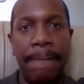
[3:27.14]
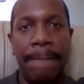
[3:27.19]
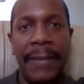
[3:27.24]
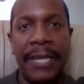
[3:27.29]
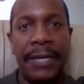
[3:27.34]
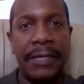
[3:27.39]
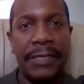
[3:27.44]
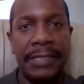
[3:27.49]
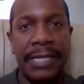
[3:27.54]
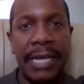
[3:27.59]

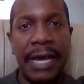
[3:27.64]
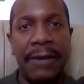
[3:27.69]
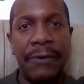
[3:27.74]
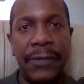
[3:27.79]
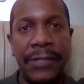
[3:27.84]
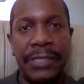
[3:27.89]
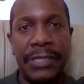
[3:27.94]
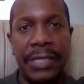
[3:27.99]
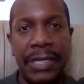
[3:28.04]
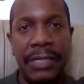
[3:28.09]
because I
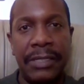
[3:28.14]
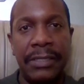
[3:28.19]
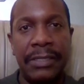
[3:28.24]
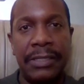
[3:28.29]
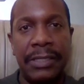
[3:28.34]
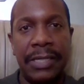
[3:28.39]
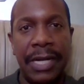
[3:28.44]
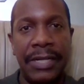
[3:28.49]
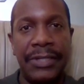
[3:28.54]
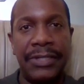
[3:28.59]
was in
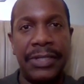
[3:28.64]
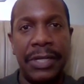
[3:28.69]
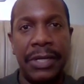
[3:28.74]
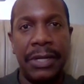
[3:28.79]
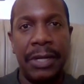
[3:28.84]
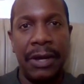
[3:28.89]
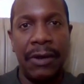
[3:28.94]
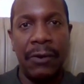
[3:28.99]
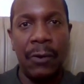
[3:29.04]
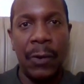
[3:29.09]
such
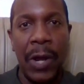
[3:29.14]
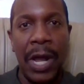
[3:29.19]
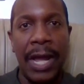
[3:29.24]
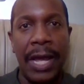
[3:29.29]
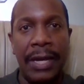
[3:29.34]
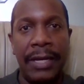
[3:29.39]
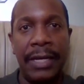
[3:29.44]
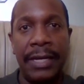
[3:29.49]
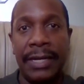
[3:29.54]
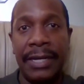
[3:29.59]
a
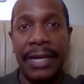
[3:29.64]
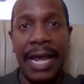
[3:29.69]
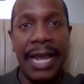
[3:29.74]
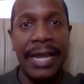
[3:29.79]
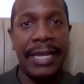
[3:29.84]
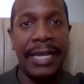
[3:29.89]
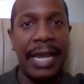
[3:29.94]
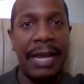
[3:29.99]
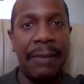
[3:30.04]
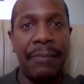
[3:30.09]
rut and
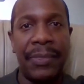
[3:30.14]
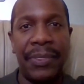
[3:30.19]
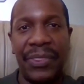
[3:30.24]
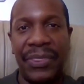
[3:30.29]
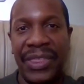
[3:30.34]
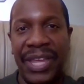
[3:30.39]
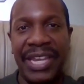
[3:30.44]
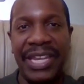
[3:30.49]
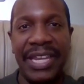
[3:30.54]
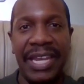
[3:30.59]
I kept
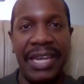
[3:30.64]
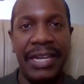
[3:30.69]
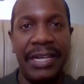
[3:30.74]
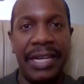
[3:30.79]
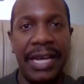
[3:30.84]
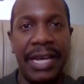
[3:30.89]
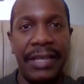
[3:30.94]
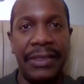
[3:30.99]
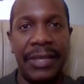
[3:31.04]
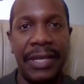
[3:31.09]
thinking
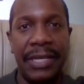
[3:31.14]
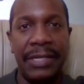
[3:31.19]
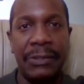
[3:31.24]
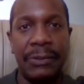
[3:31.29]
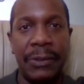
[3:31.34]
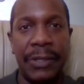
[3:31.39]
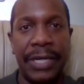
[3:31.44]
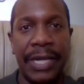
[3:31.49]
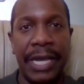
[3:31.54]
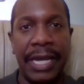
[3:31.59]
that
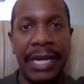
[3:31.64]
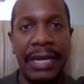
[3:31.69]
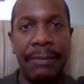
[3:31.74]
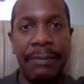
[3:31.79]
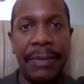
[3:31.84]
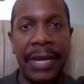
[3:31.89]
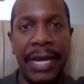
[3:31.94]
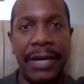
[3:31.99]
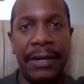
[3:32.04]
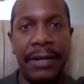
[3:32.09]
things were getting
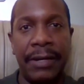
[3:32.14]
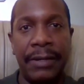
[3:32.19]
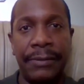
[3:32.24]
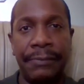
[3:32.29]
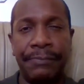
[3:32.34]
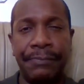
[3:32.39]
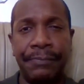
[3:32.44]
better,